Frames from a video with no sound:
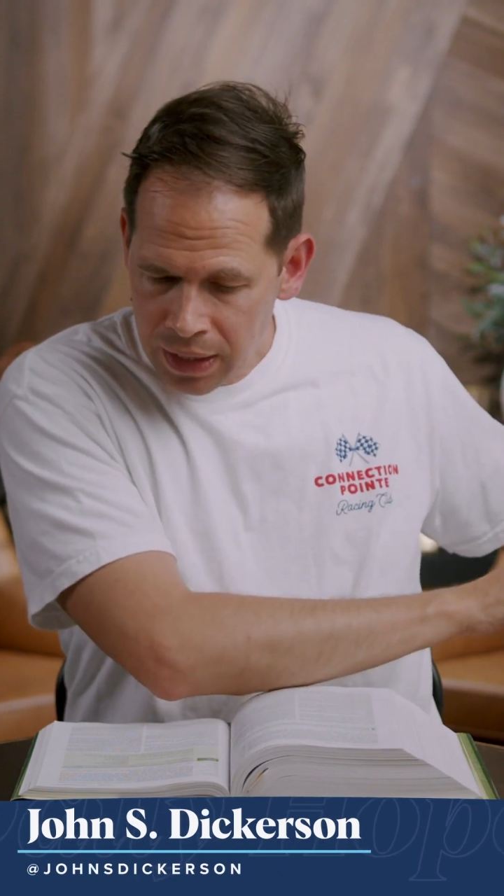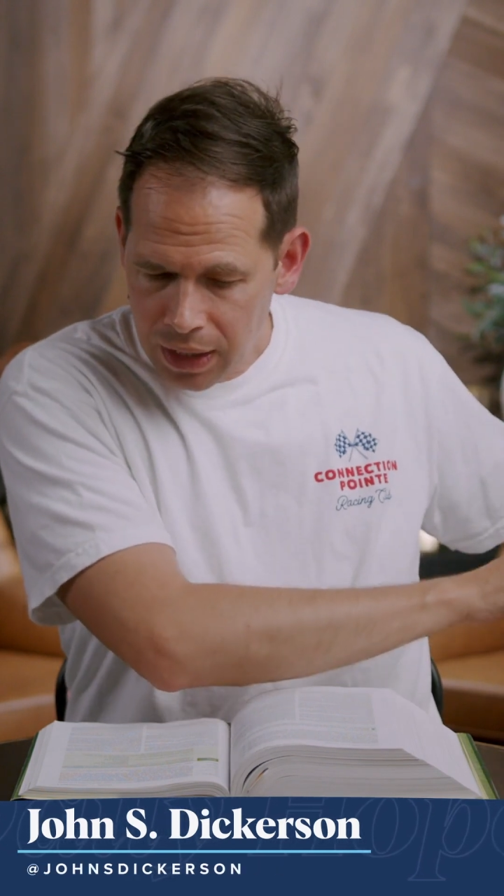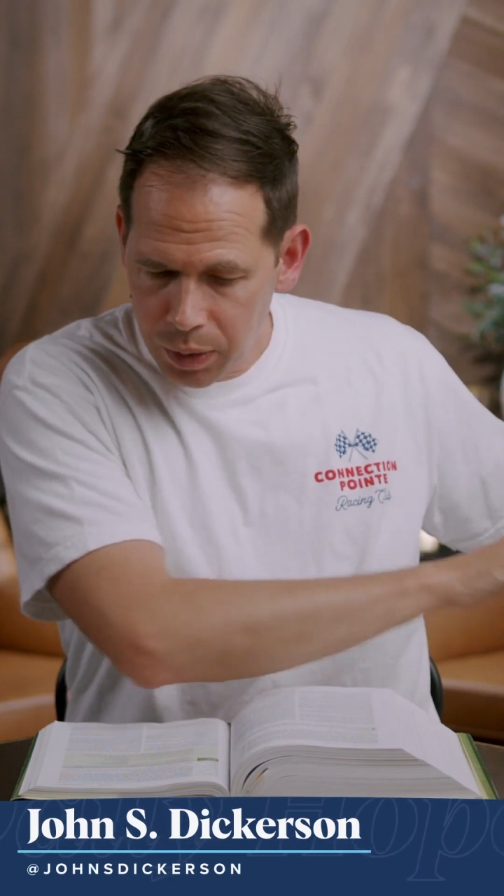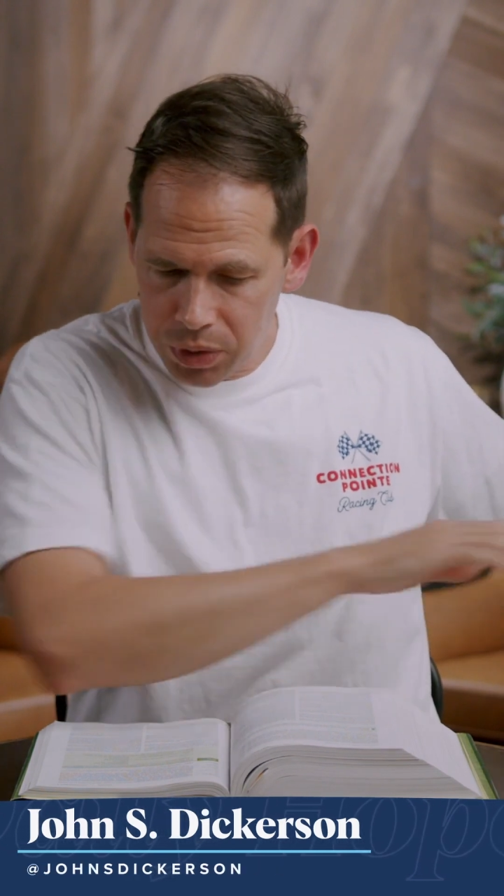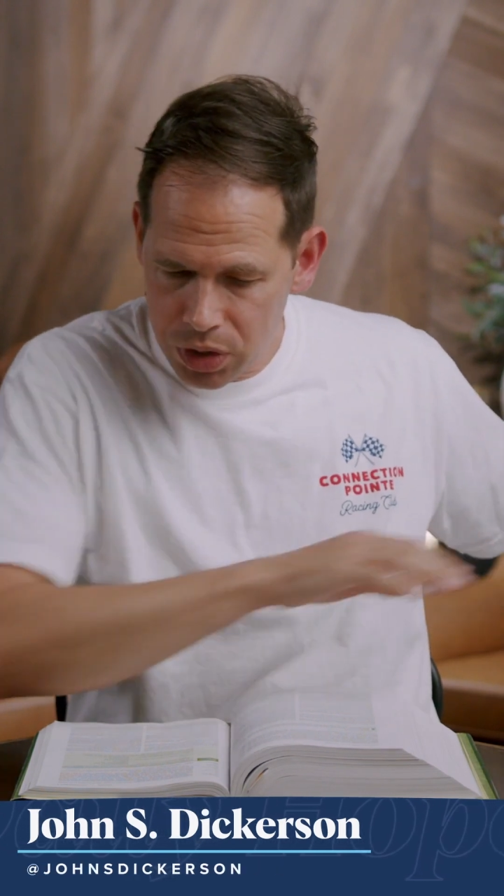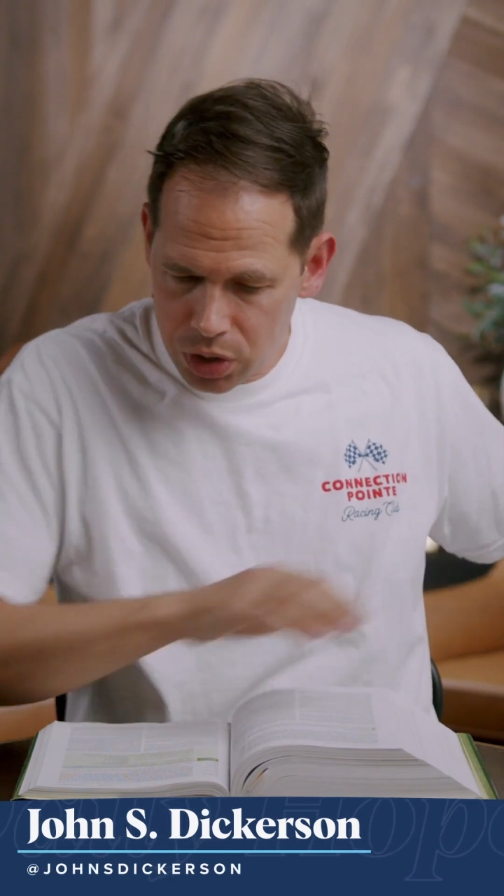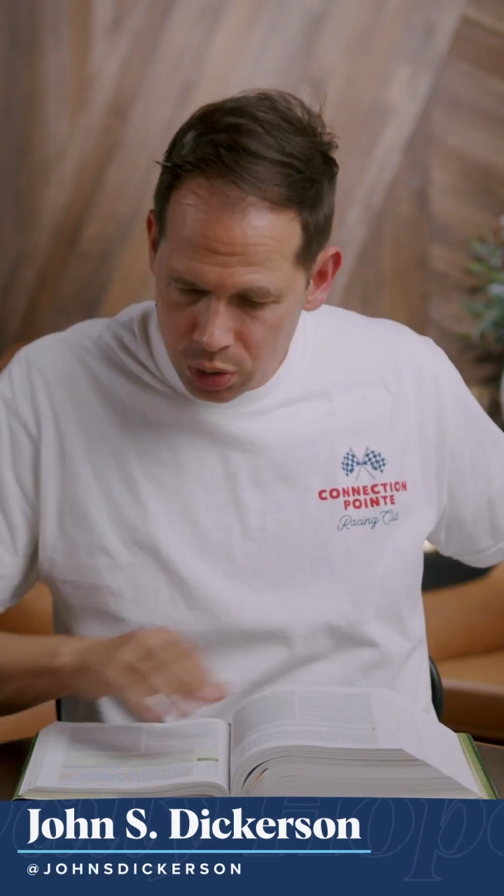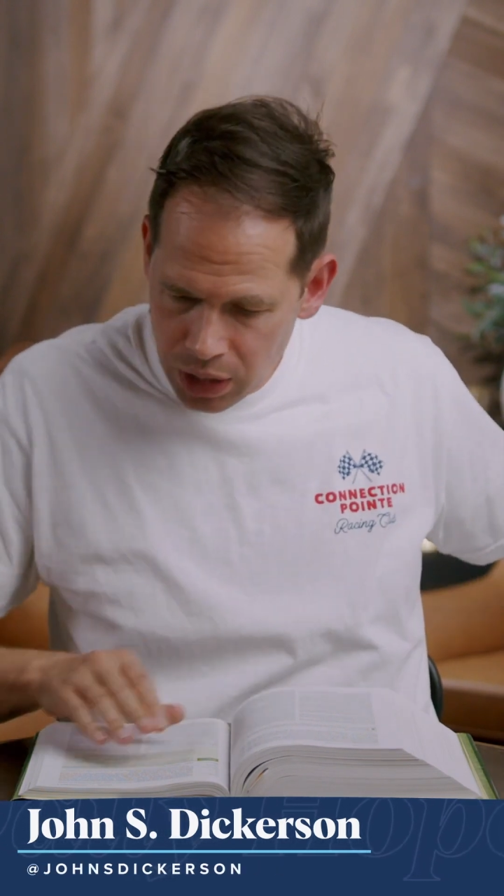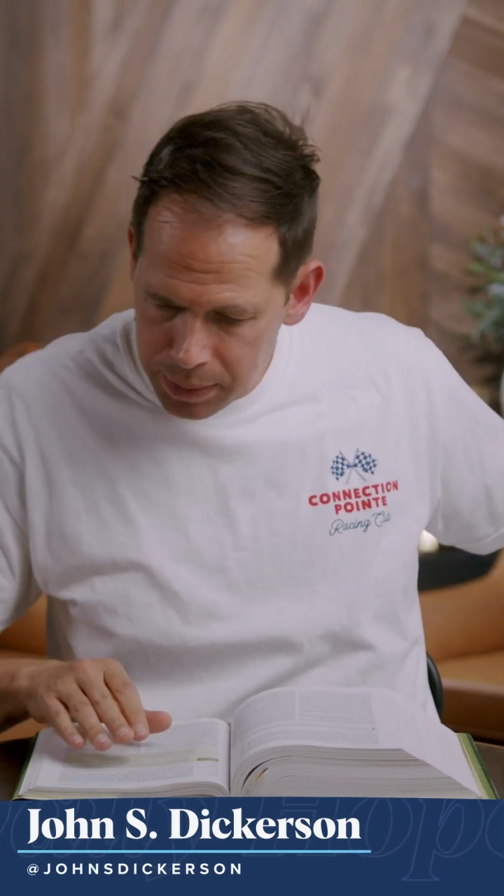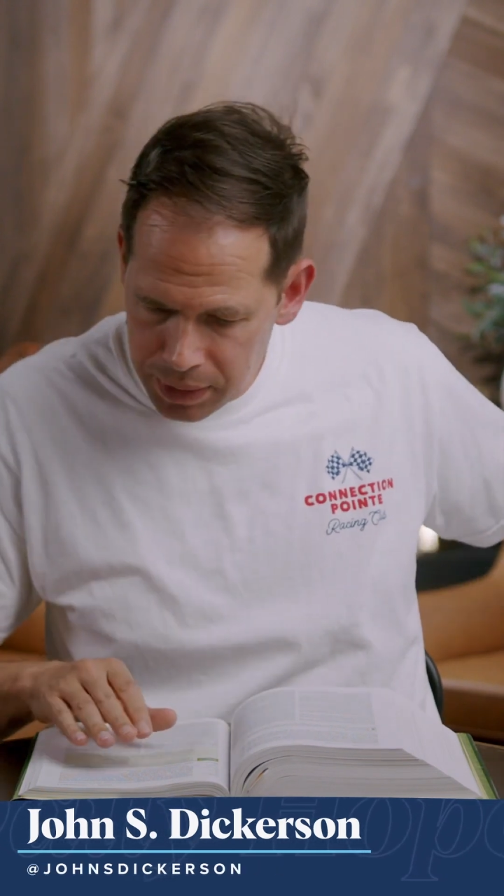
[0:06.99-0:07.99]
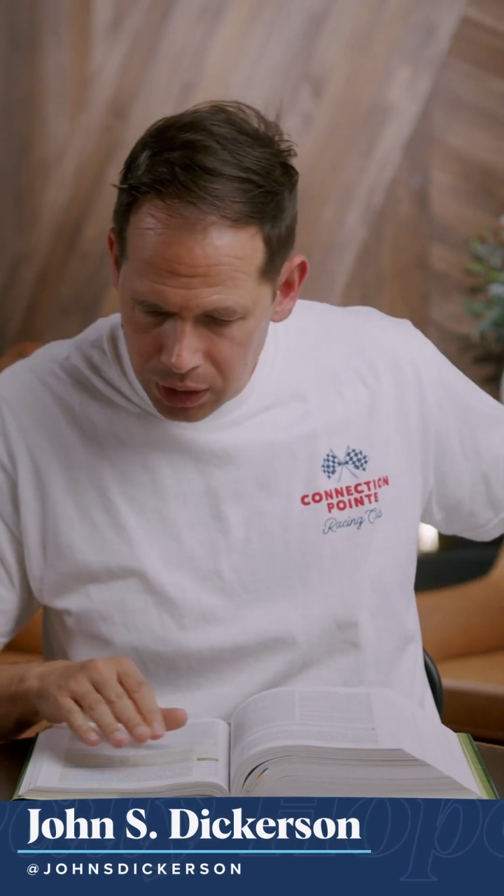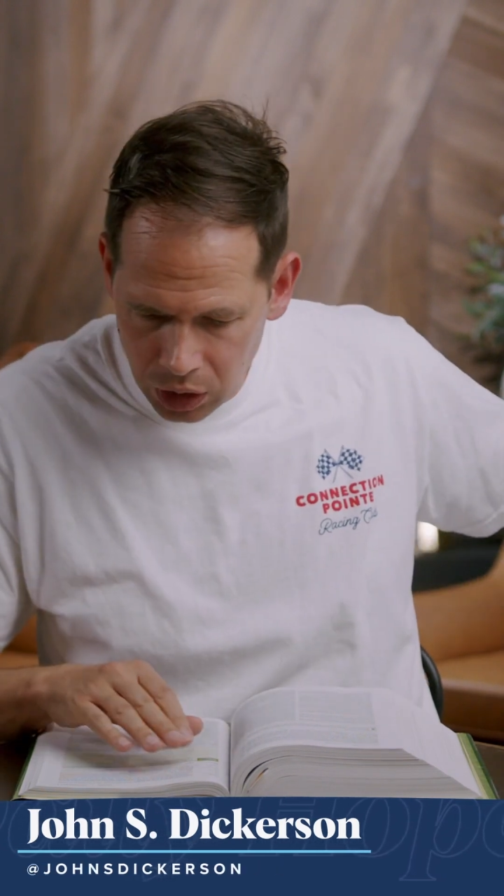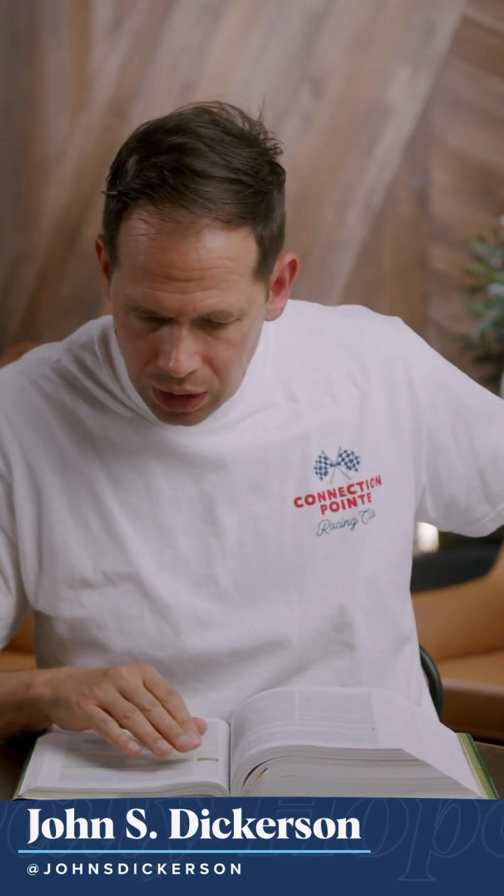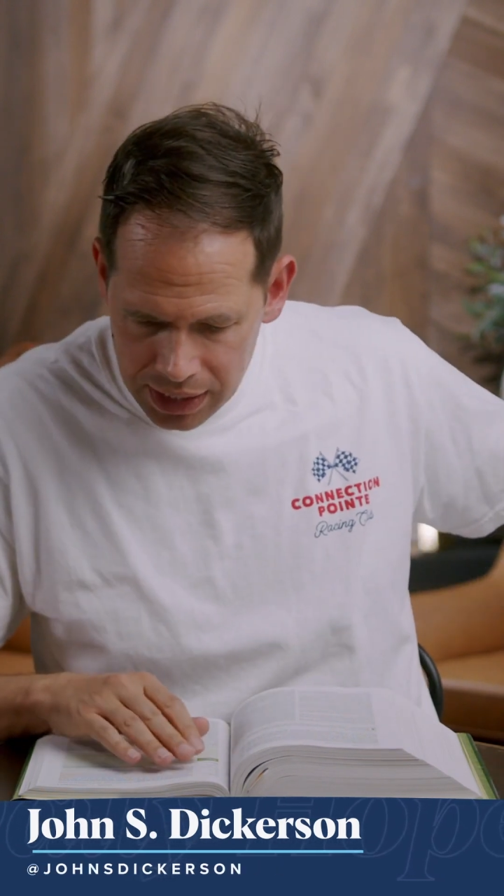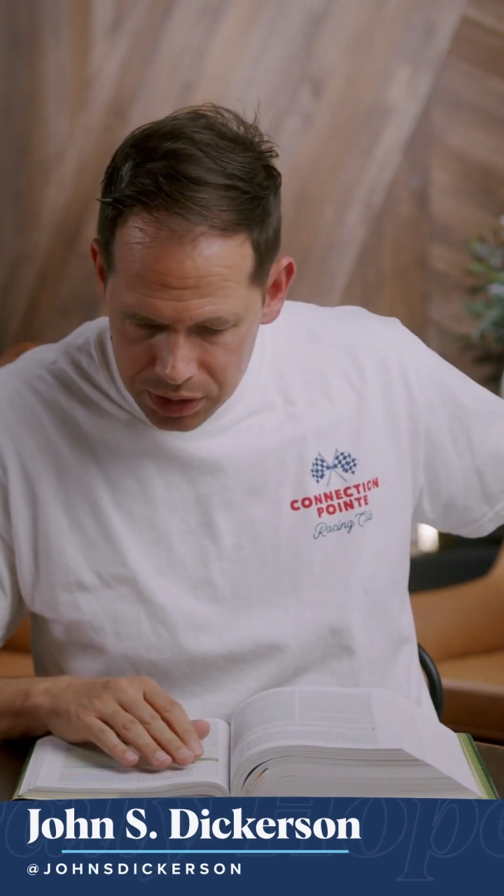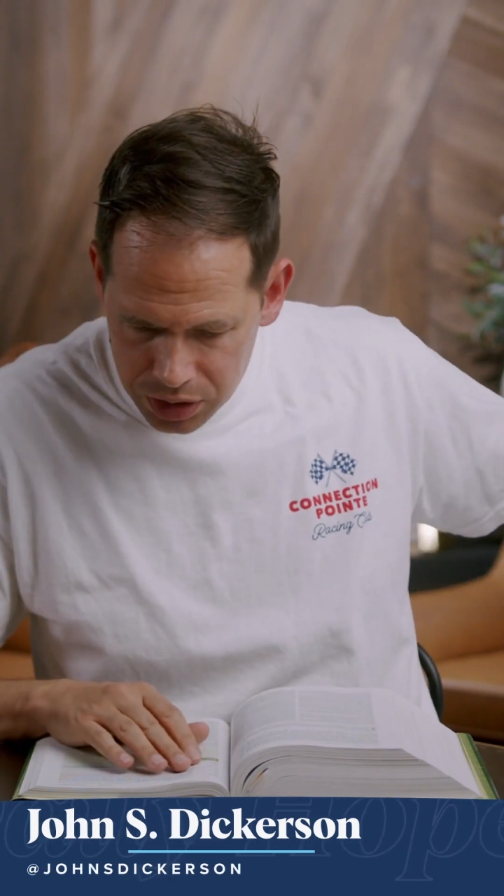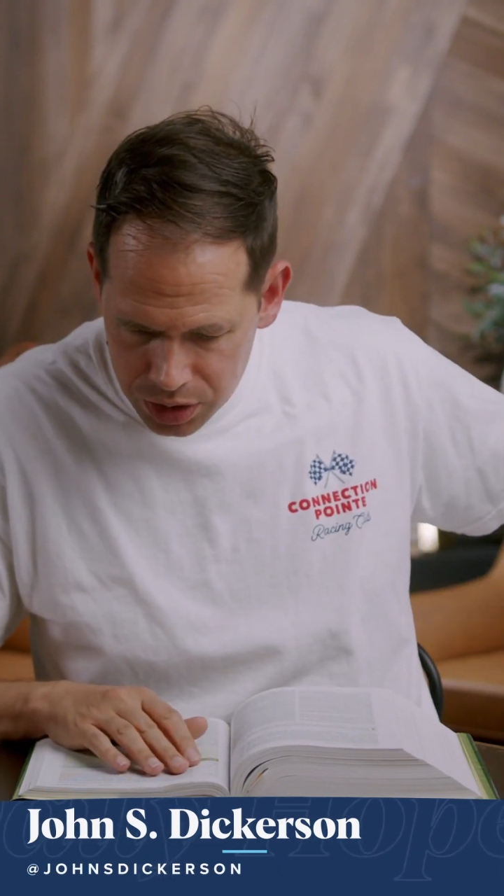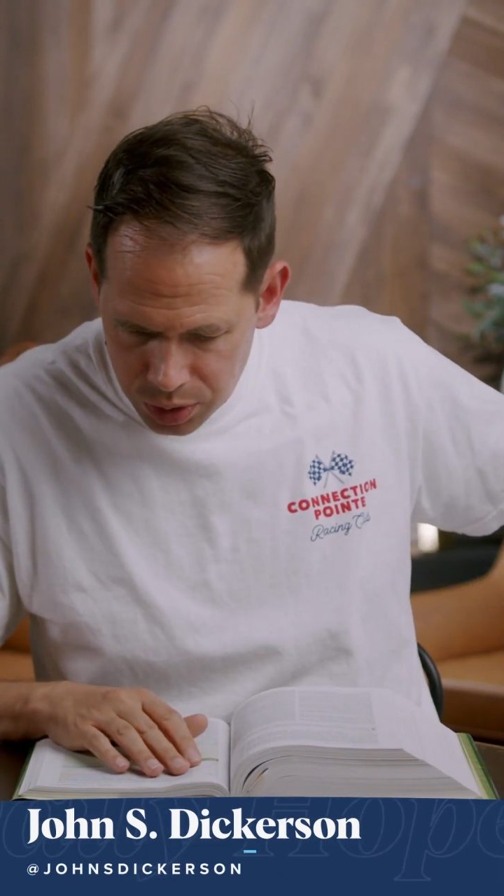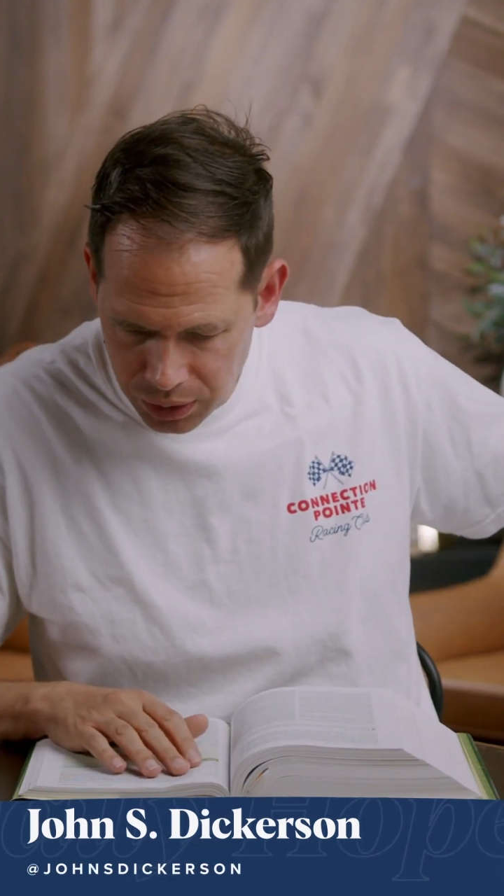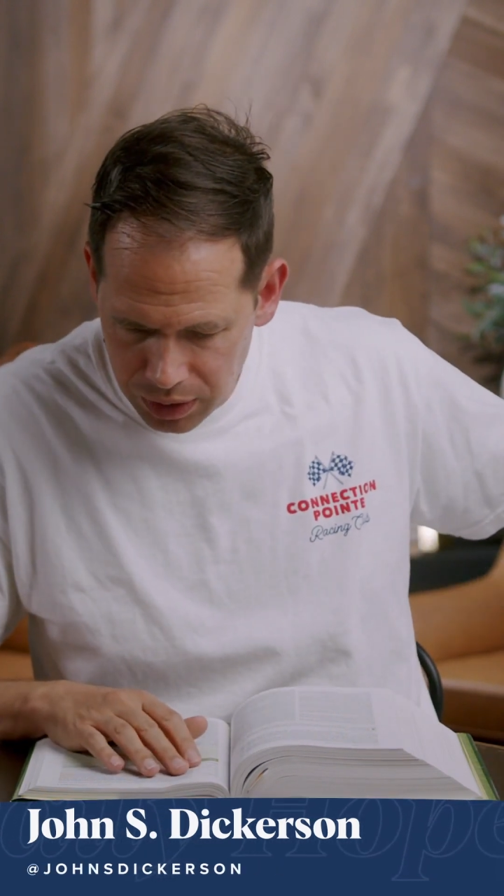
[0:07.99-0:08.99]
It was described in Colossians 3,